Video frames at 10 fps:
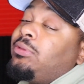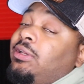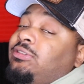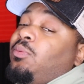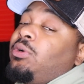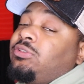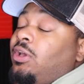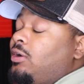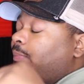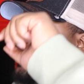things i want to
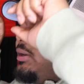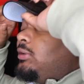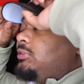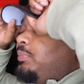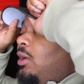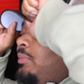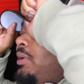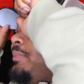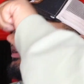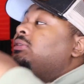talk about in this blog but
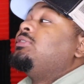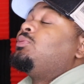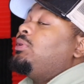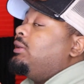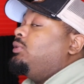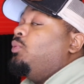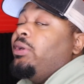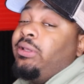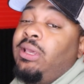i'm gonna get this one out the way